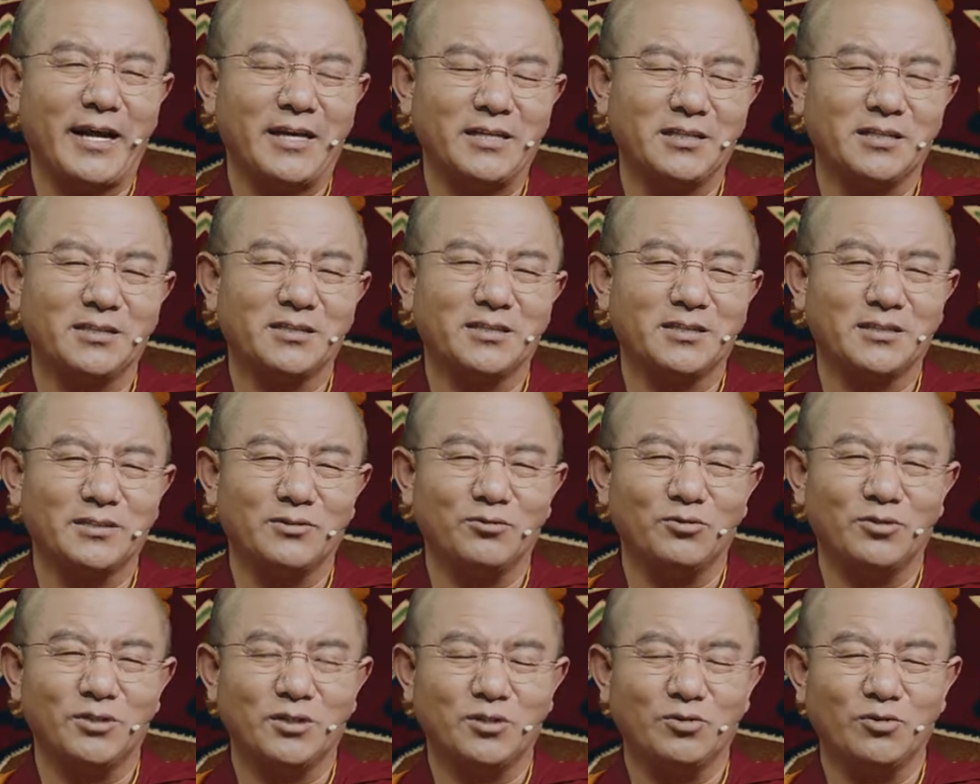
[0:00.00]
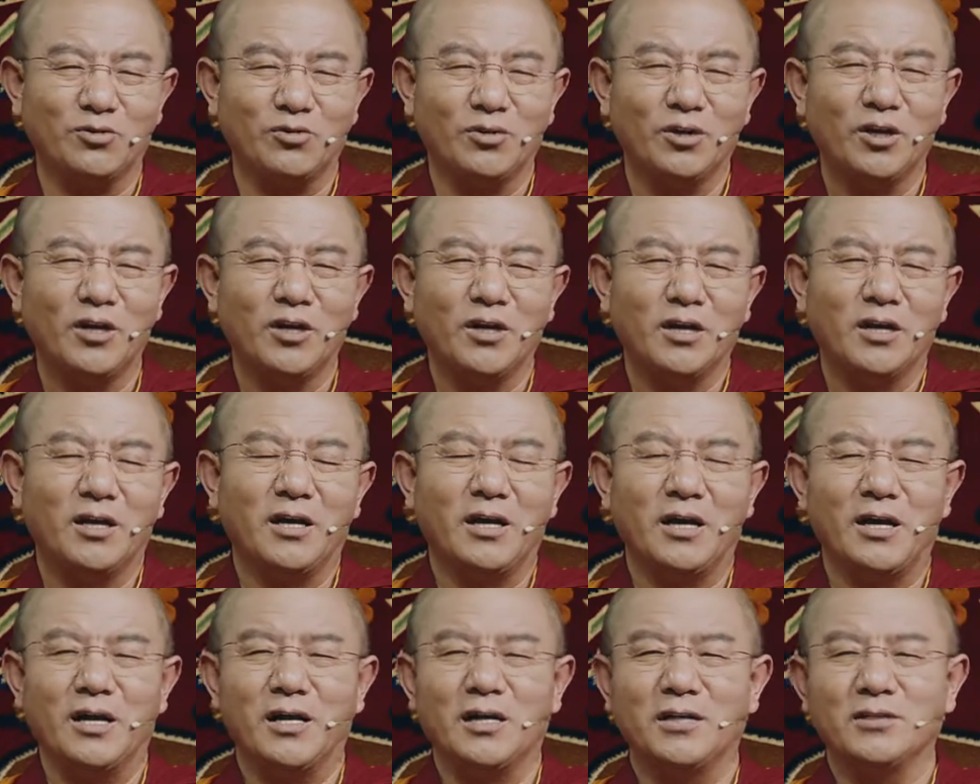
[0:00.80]
miss
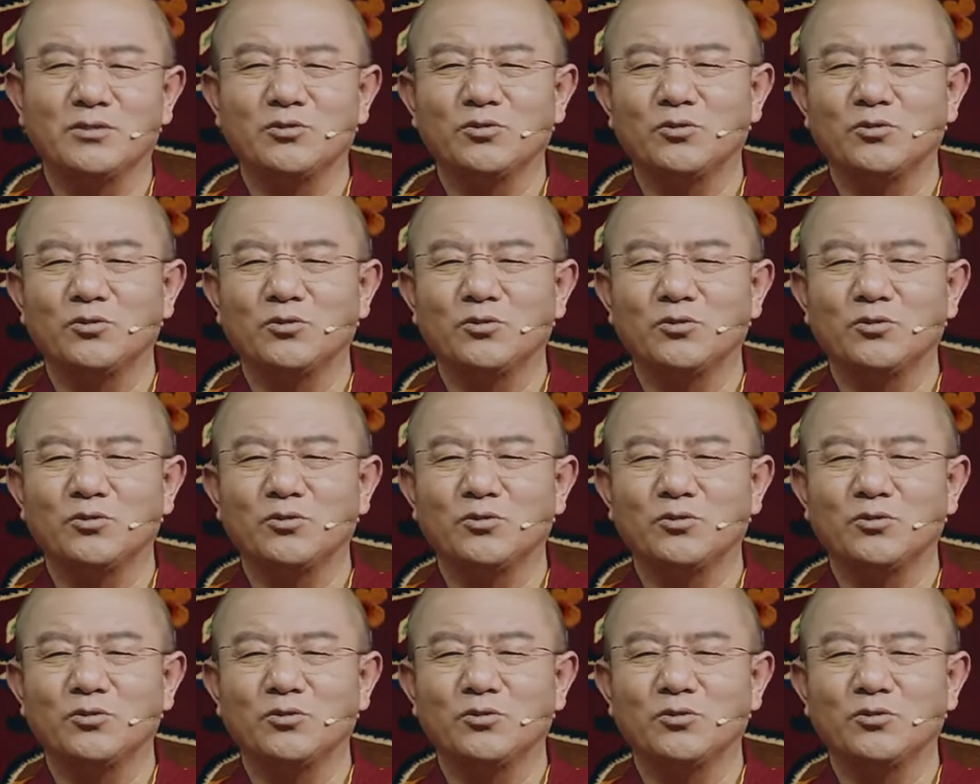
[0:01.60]
the